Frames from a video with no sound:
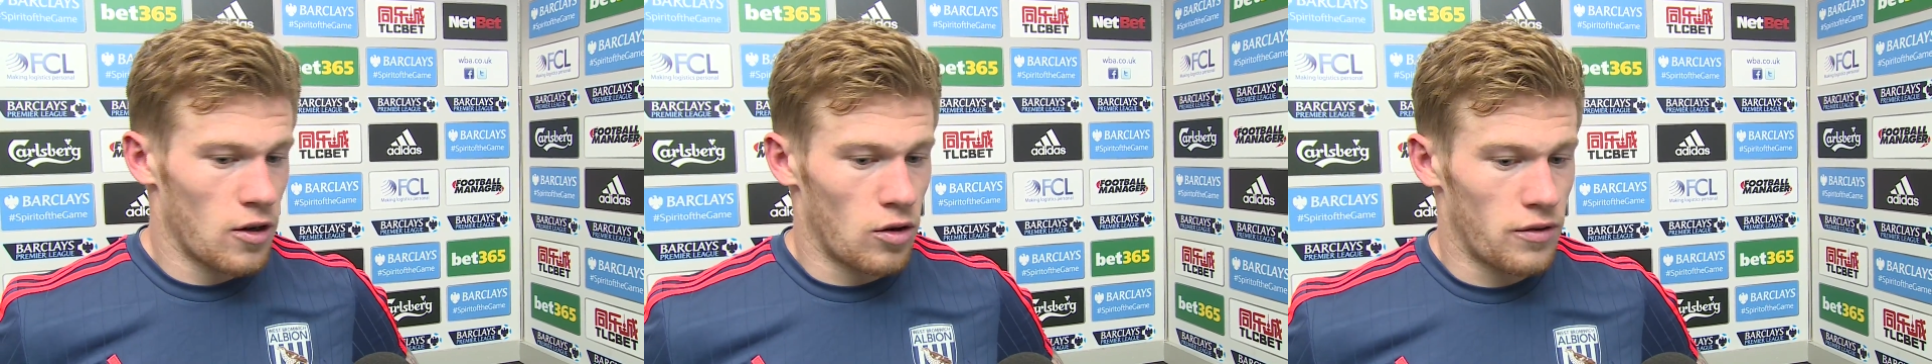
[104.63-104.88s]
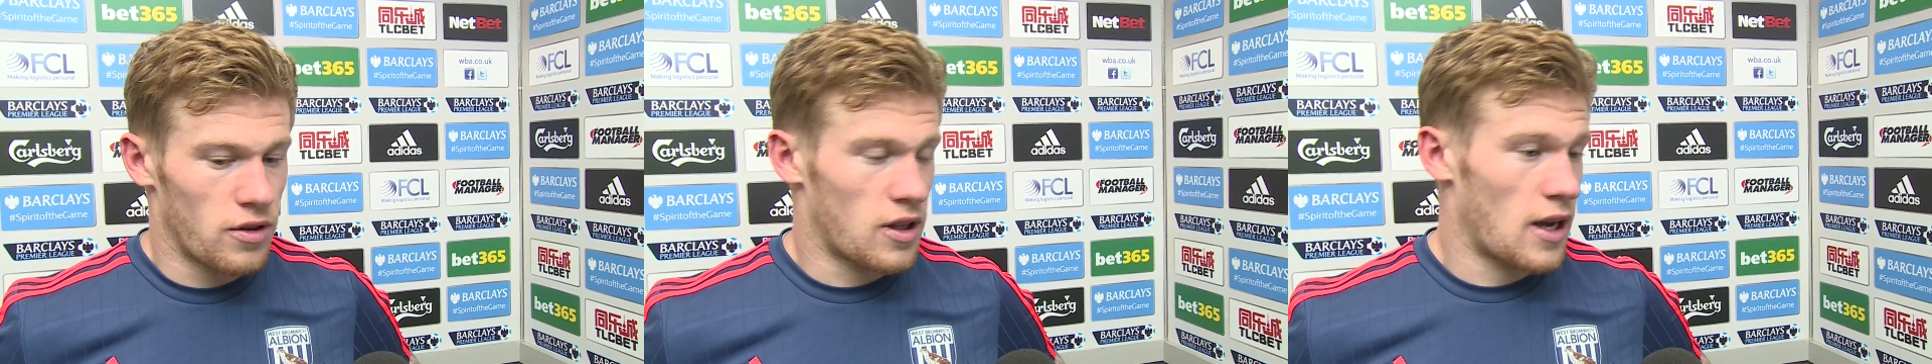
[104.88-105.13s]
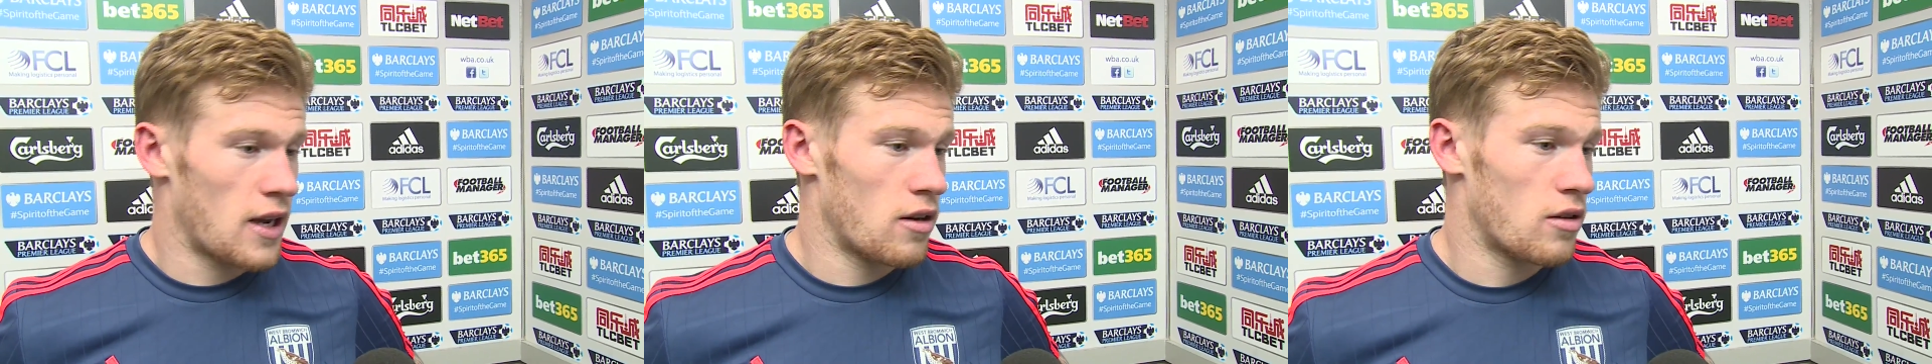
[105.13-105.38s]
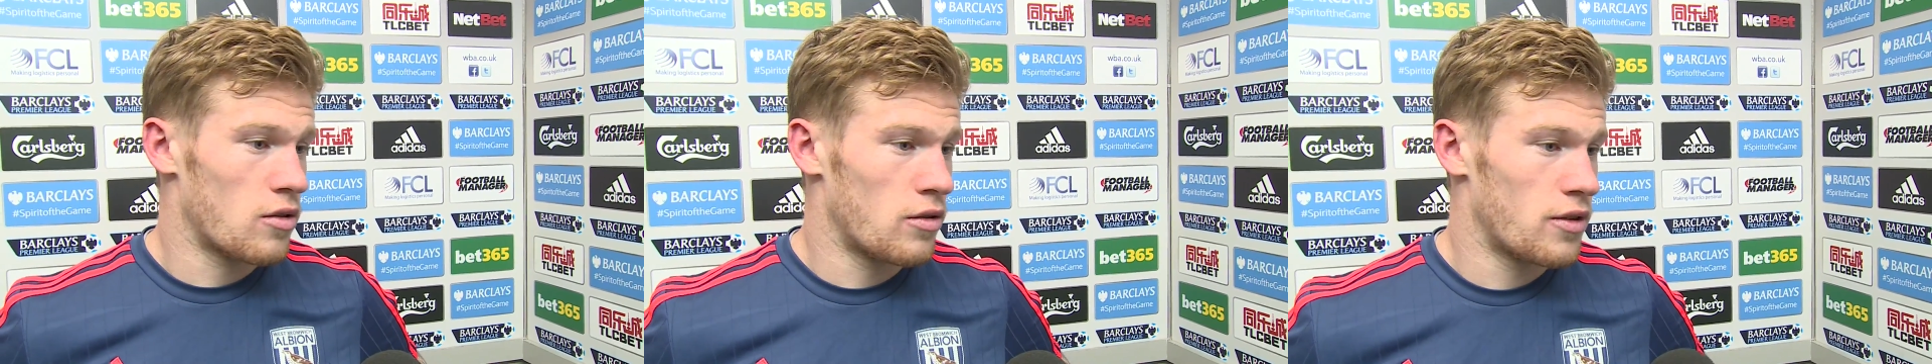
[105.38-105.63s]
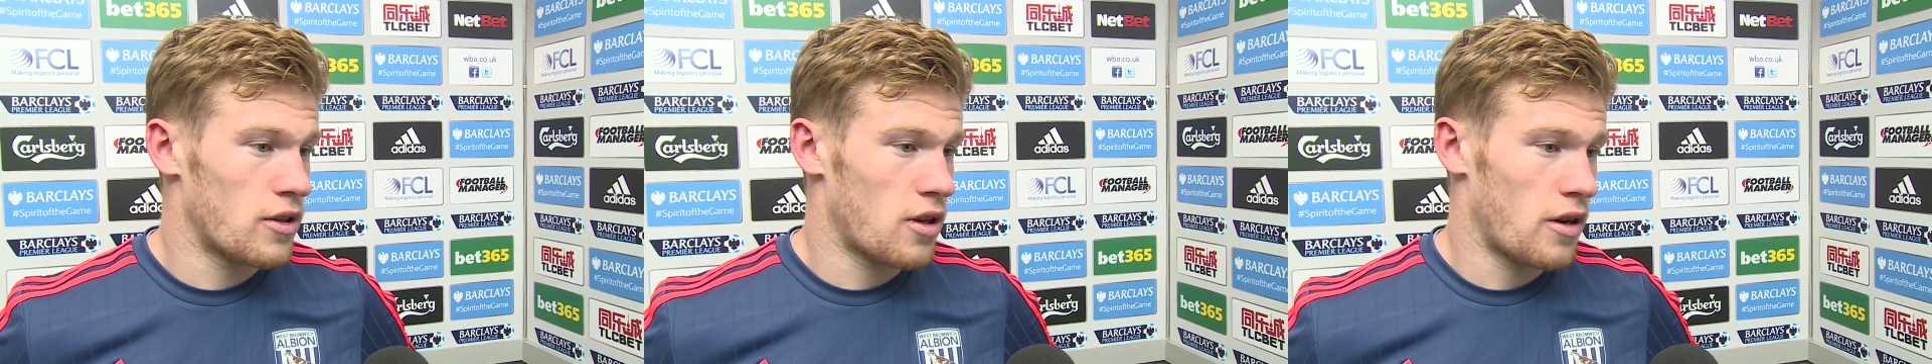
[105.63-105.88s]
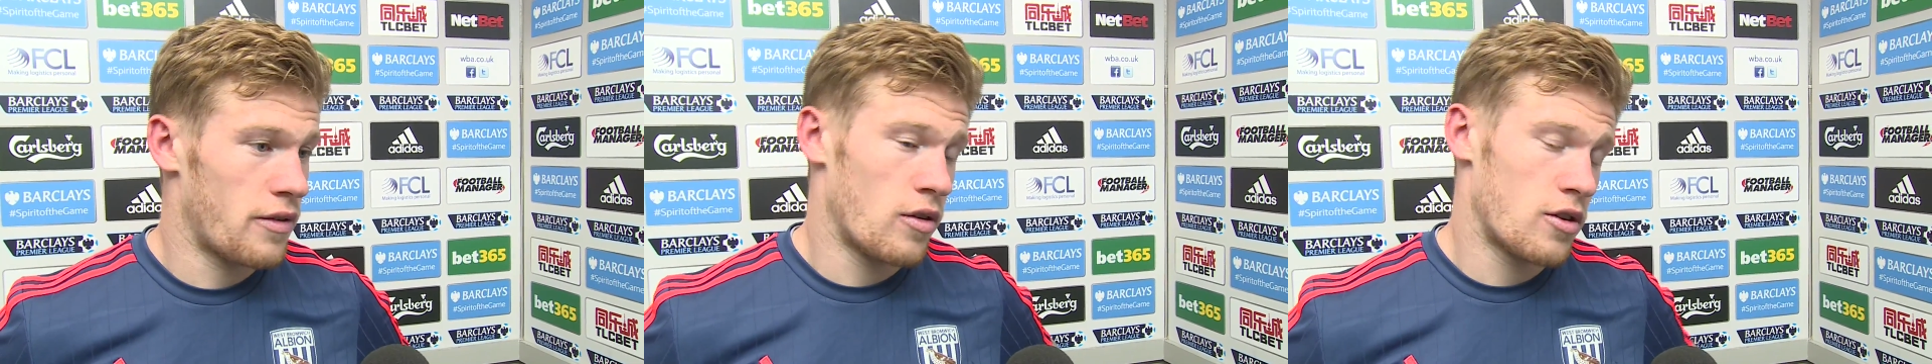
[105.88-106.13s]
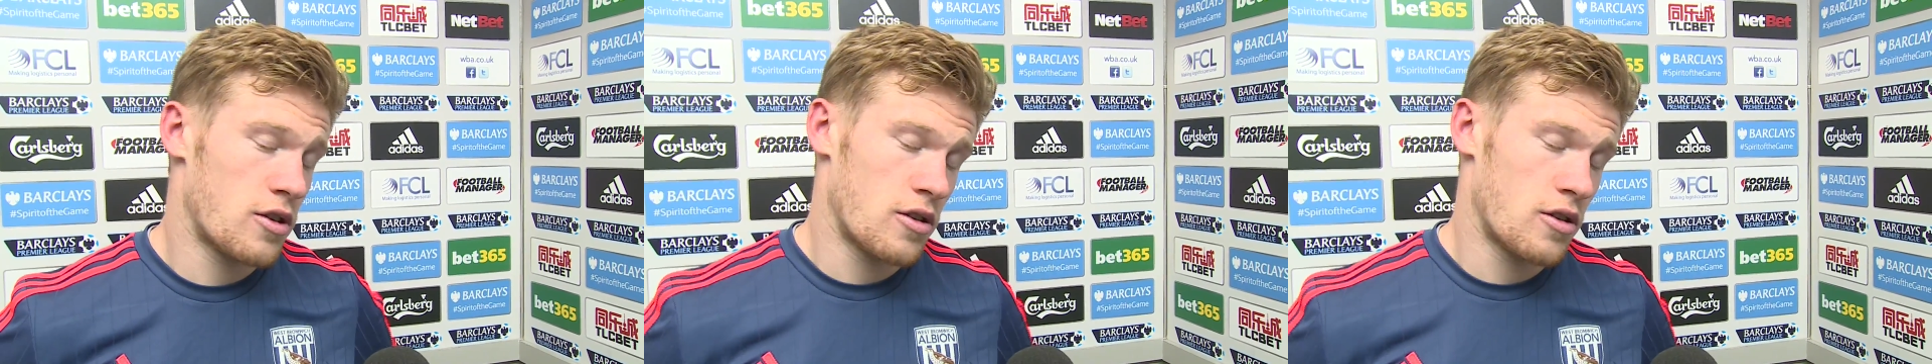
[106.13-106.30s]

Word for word: going for the title or going for the top four.